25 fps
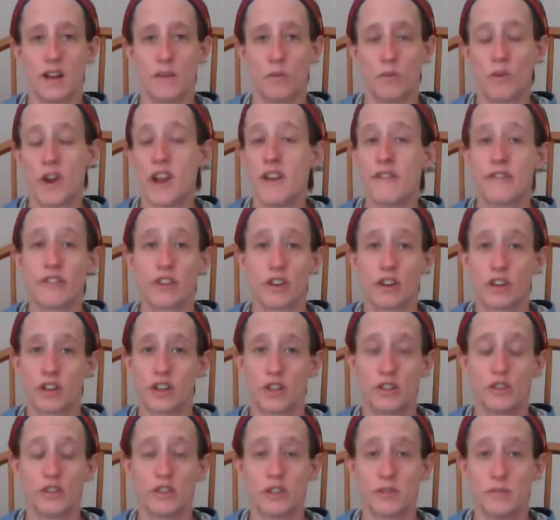wait for her
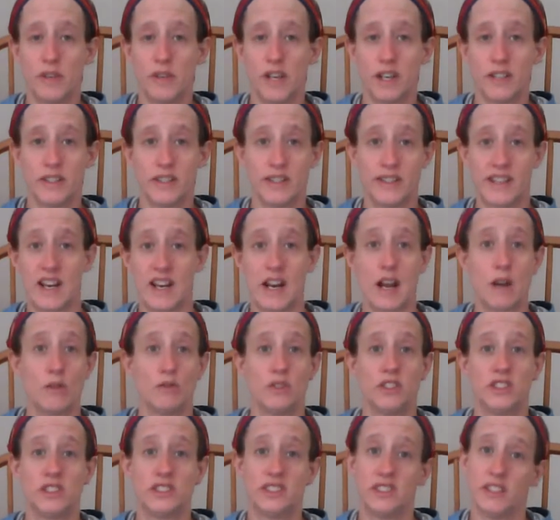to go to bed, and then I
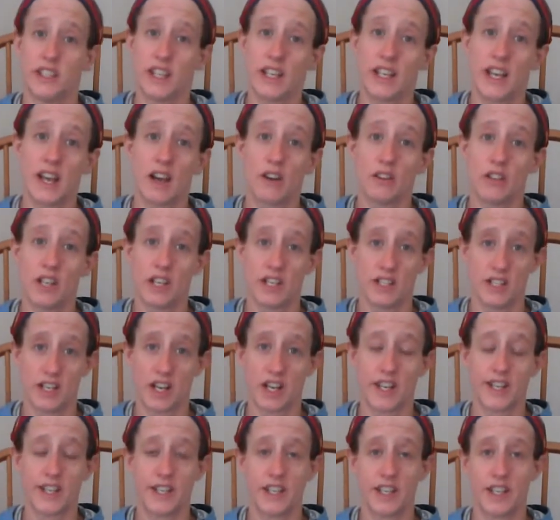would sneak out at
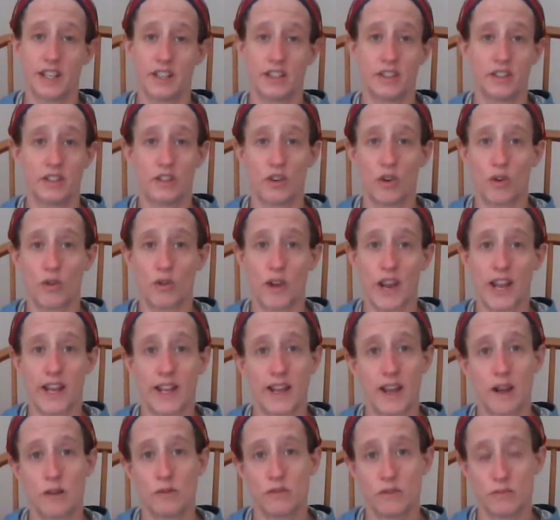night and go
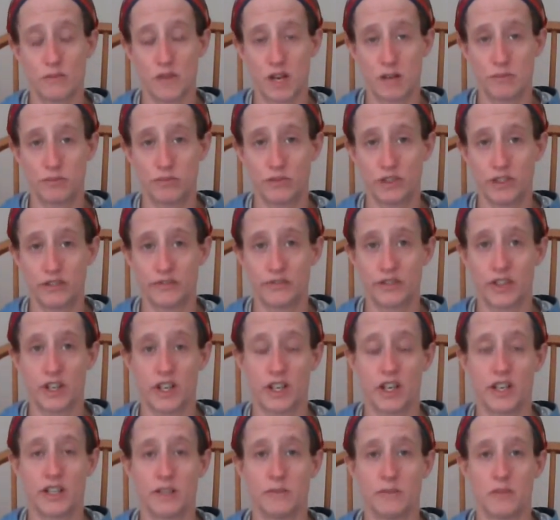hang out with my
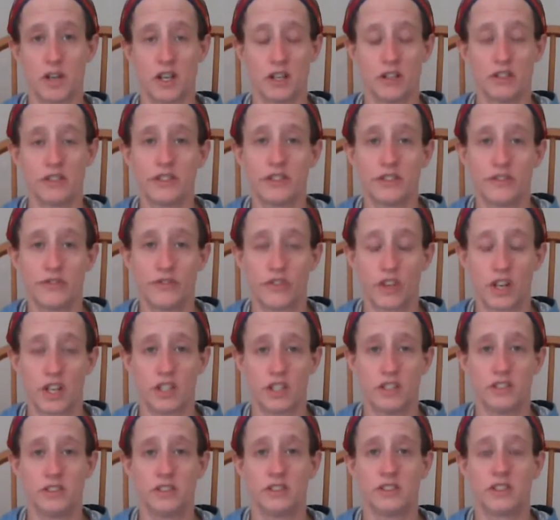boyfriend and my other
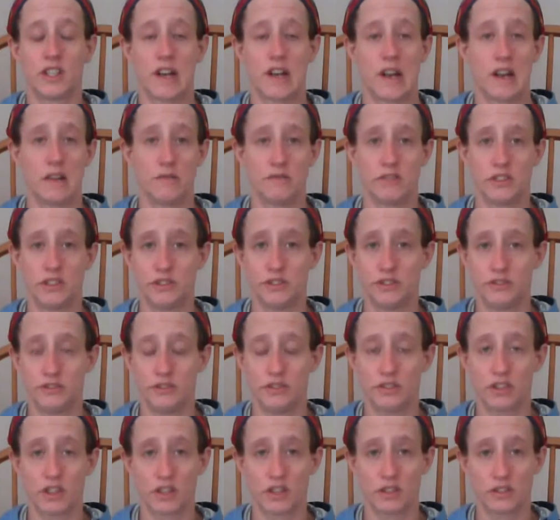friends that I would do
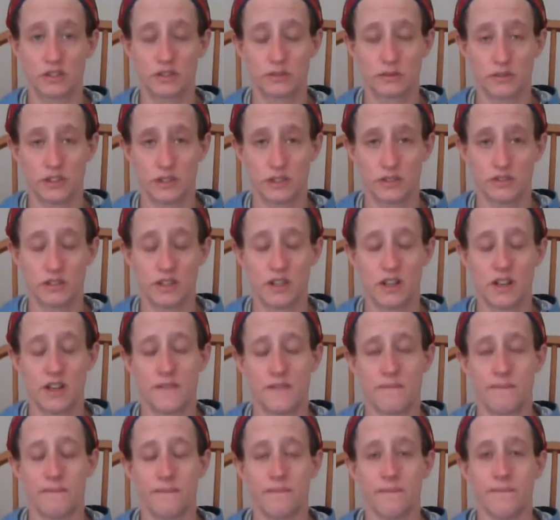drugs with.
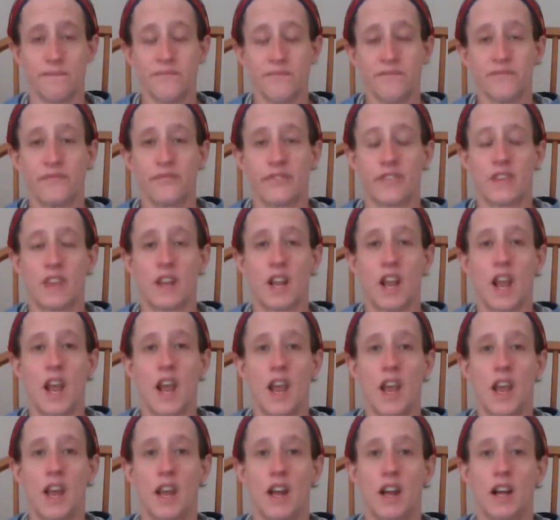
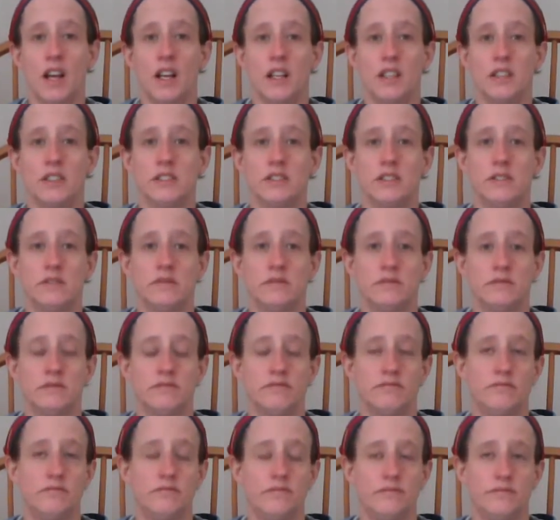And
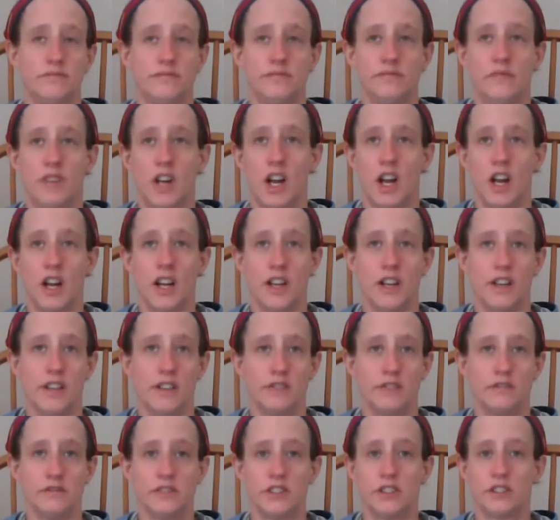
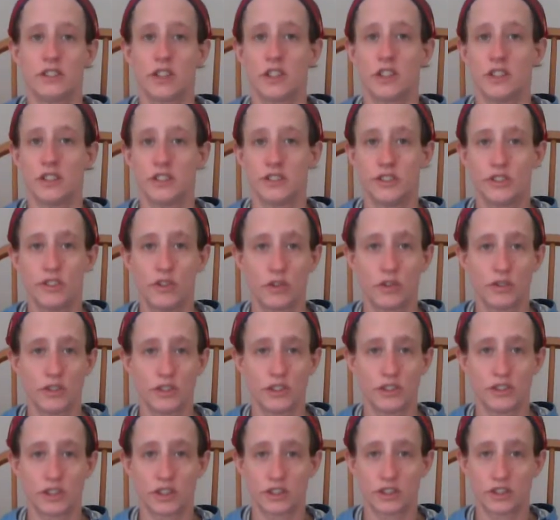I started to go
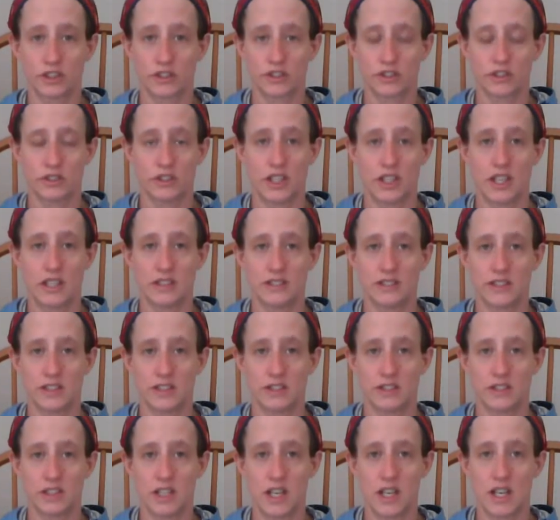to church less
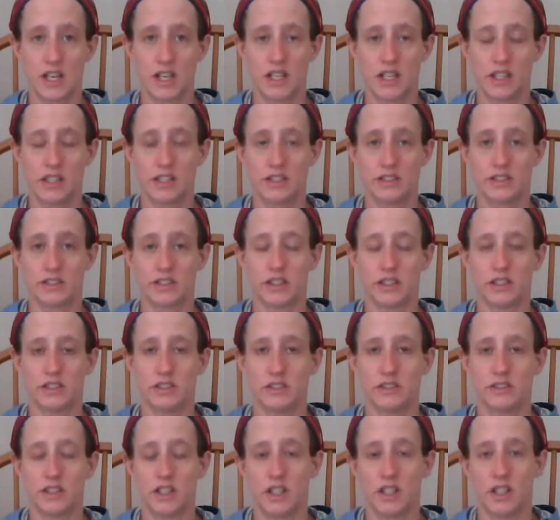and less,
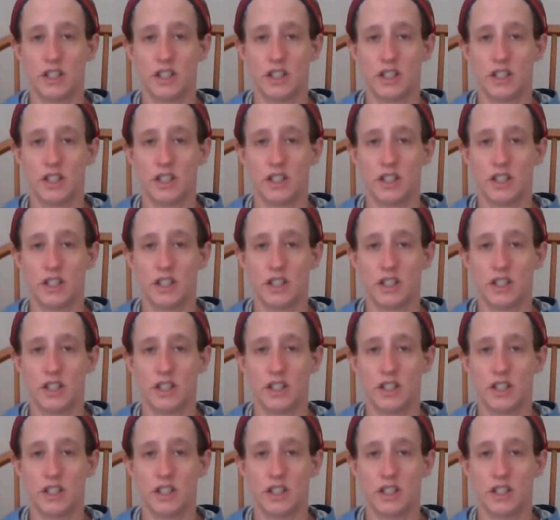and